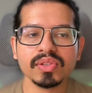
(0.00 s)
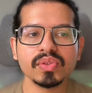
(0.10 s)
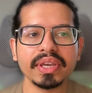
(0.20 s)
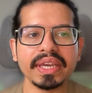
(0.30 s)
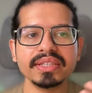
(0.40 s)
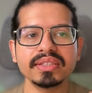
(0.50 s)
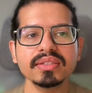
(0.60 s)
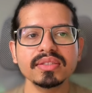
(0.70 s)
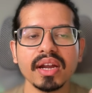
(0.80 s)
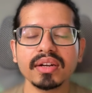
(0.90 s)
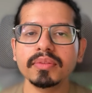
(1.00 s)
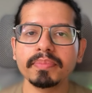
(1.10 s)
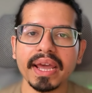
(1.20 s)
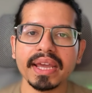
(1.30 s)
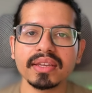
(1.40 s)
So Agent Starter
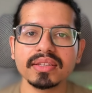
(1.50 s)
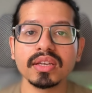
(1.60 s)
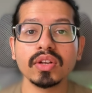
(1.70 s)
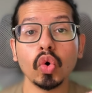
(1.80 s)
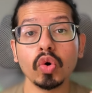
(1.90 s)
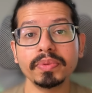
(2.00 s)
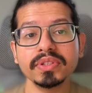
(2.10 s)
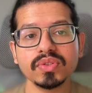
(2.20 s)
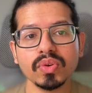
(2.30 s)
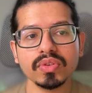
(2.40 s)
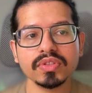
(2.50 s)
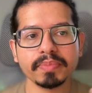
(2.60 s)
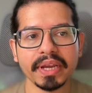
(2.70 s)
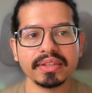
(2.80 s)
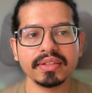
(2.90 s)
Pack is an open source
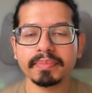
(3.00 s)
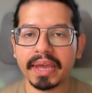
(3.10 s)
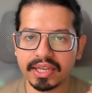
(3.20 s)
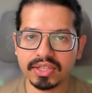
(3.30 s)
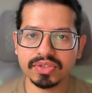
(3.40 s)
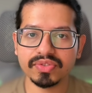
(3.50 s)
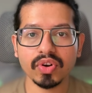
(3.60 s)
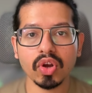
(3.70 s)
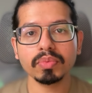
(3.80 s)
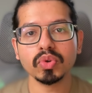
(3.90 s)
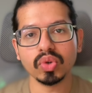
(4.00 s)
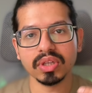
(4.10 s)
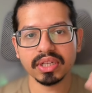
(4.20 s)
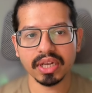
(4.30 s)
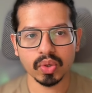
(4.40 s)
Python package from
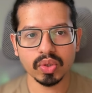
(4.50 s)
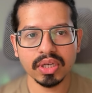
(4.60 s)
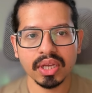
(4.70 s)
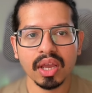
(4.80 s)
Google Cloud